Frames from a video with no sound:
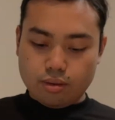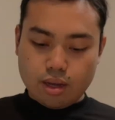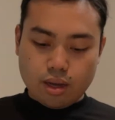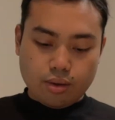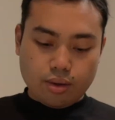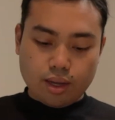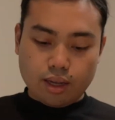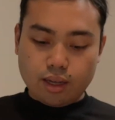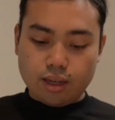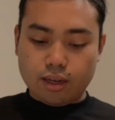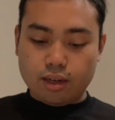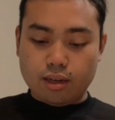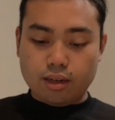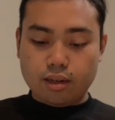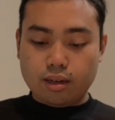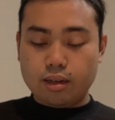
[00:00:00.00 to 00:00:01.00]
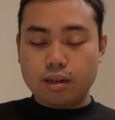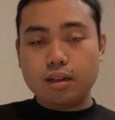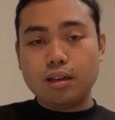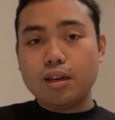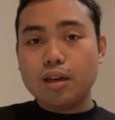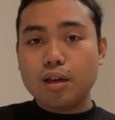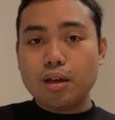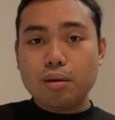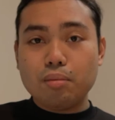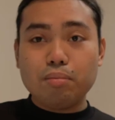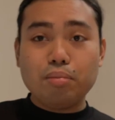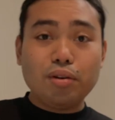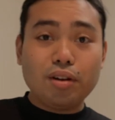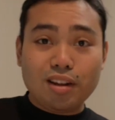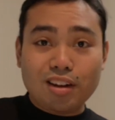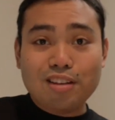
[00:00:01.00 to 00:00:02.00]
Now I can
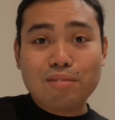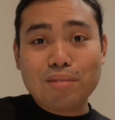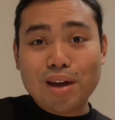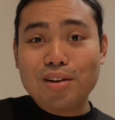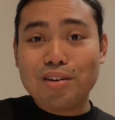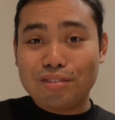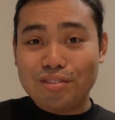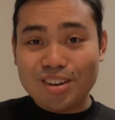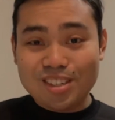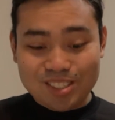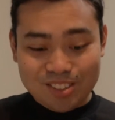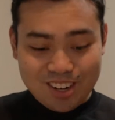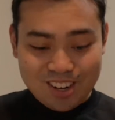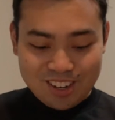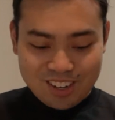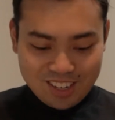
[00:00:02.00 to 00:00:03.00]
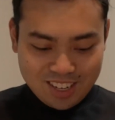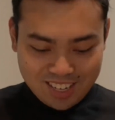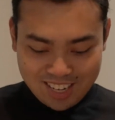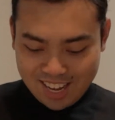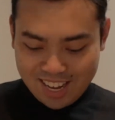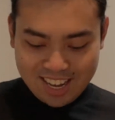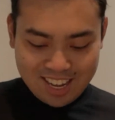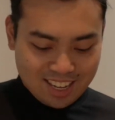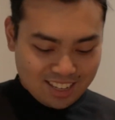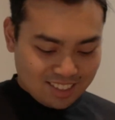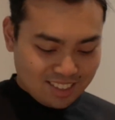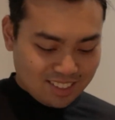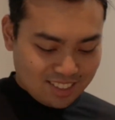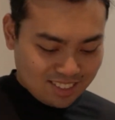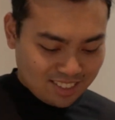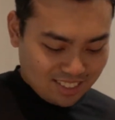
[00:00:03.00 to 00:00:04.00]
put it in my refrigerator. Haha.
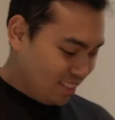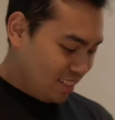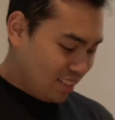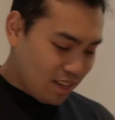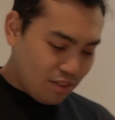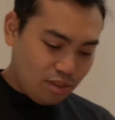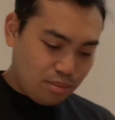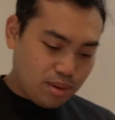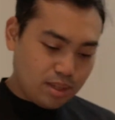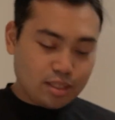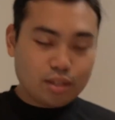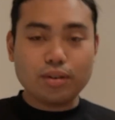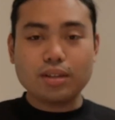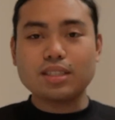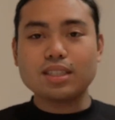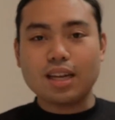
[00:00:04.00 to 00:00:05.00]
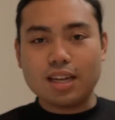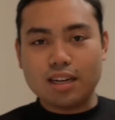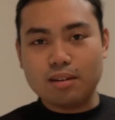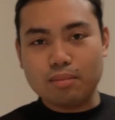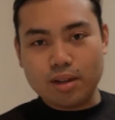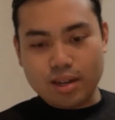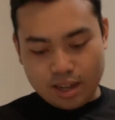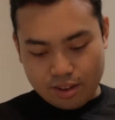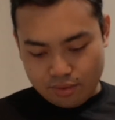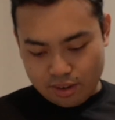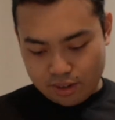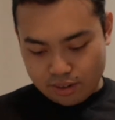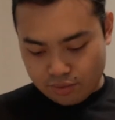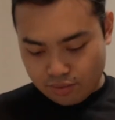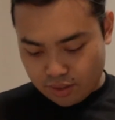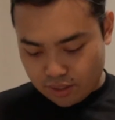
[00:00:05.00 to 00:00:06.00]
Never been so excited about having
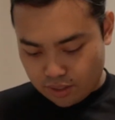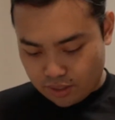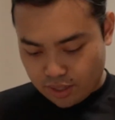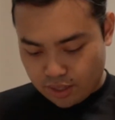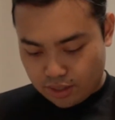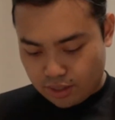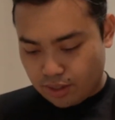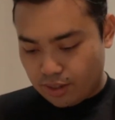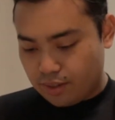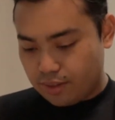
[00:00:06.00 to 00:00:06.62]
a refrigerator.